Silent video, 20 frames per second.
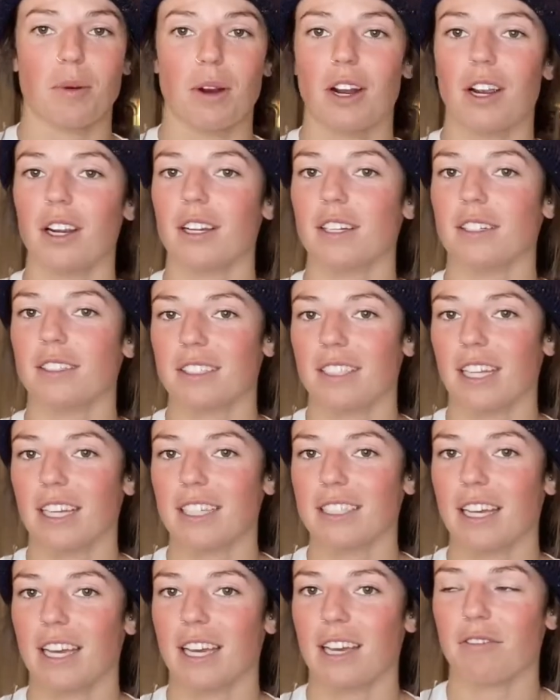apart, stay
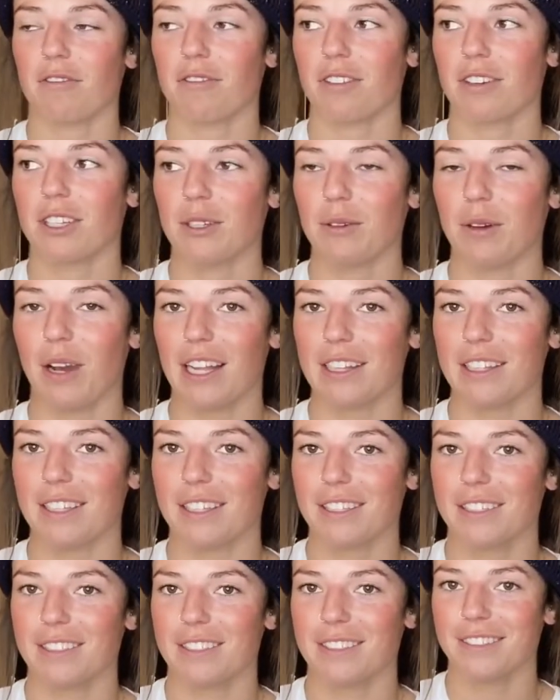safe. You got
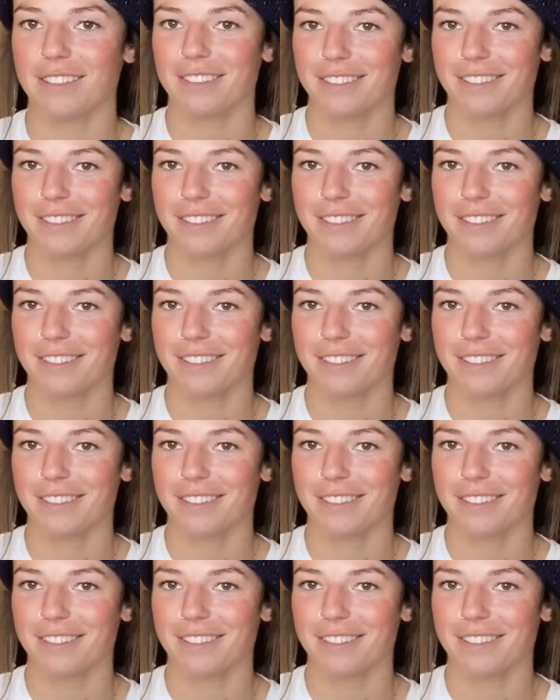this.